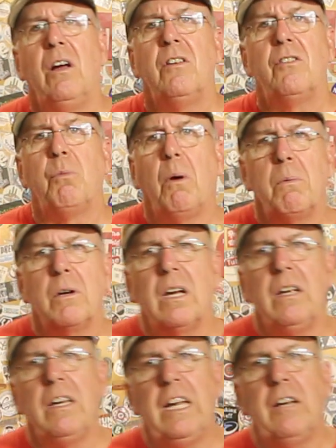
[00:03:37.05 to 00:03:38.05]
So what we're
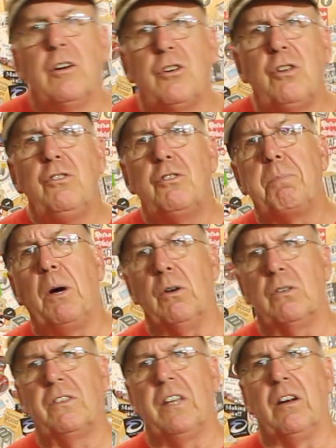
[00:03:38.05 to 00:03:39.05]
going to need are two
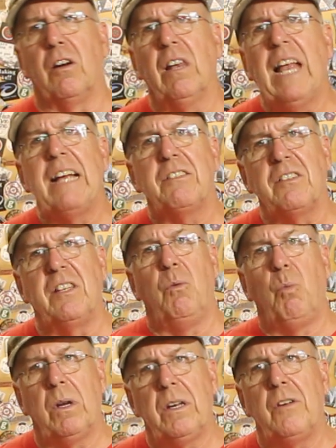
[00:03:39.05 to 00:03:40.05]
spokes that are less
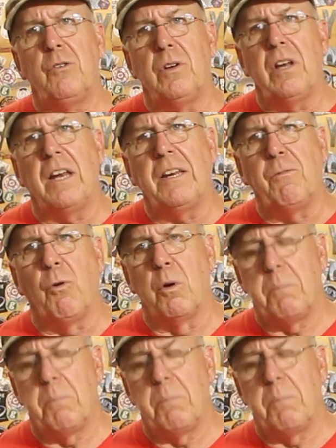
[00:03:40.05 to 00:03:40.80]
than one hundred ninety-four